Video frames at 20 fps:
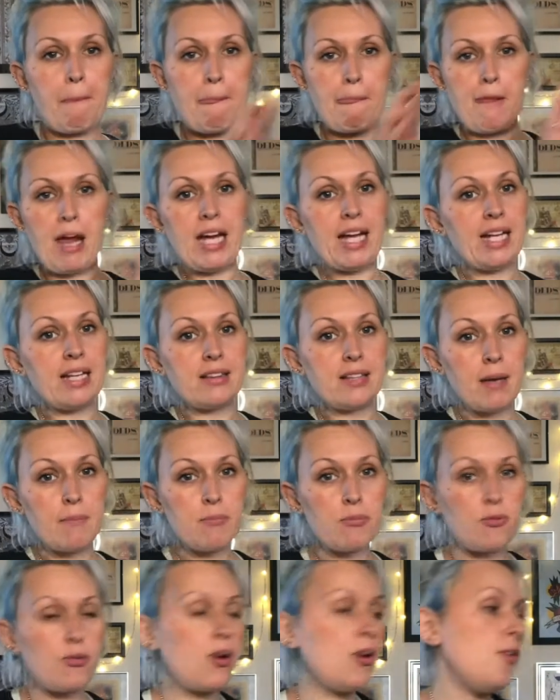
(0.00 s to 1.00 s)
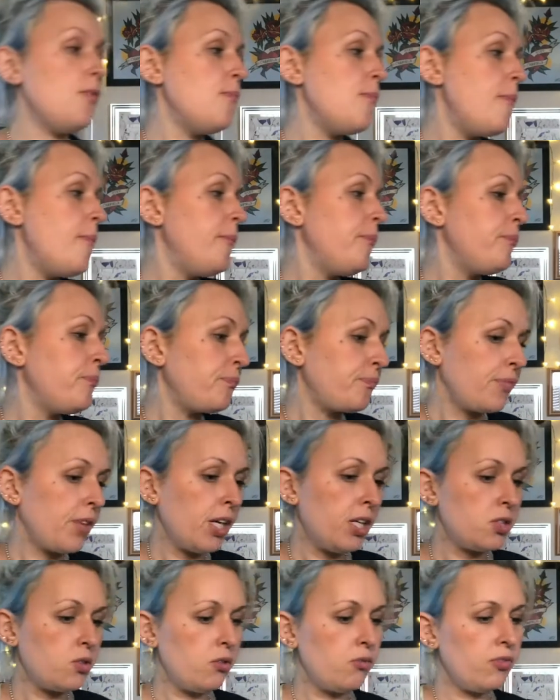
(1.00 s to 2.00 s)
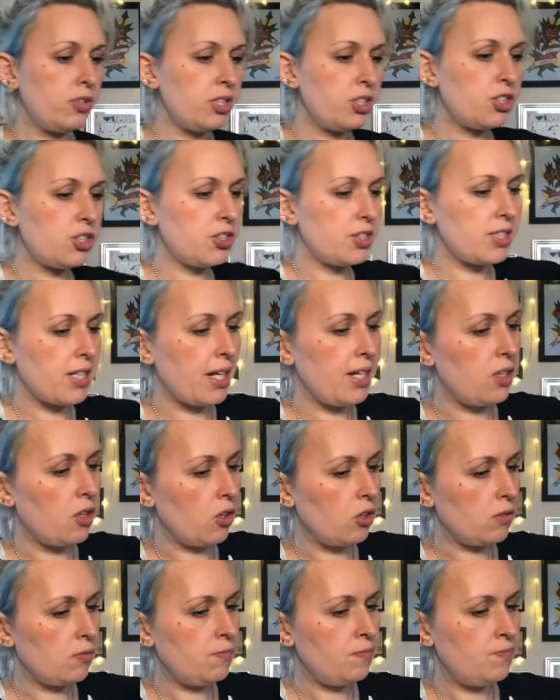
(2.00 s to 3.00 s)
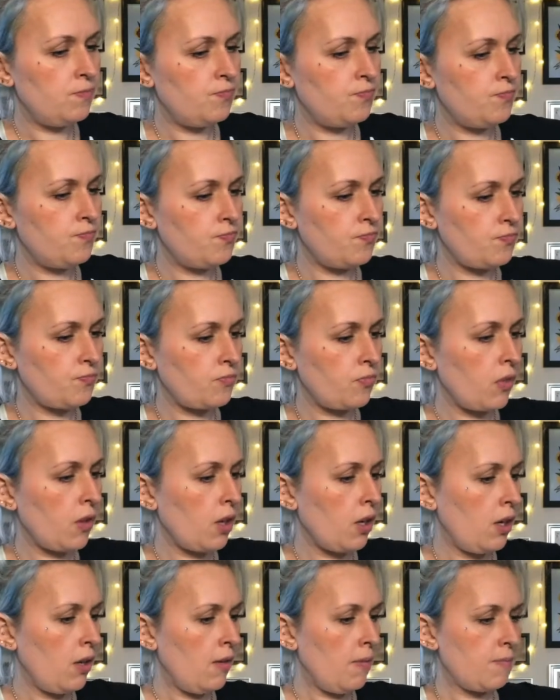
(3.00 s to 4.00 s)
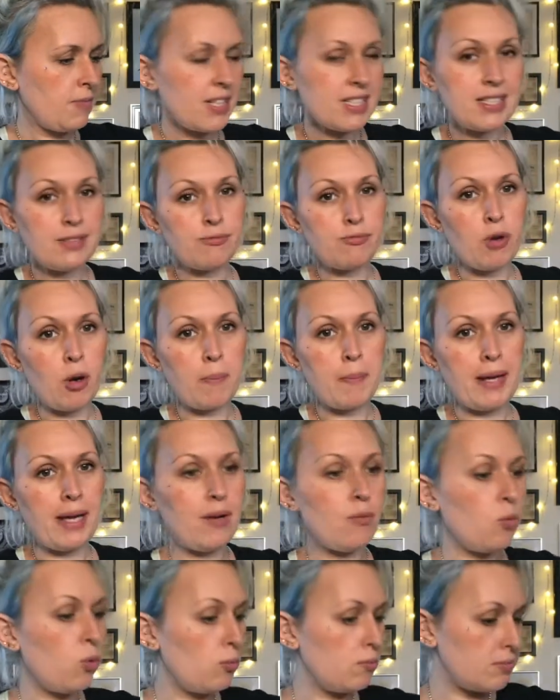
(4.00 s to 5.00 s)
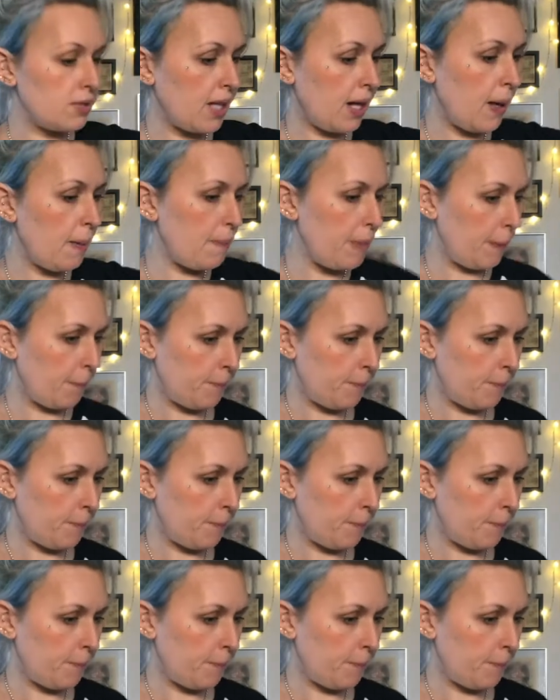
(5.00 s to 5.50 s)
heating them through, so it really shouldn't take long. That's if Rob here warms up.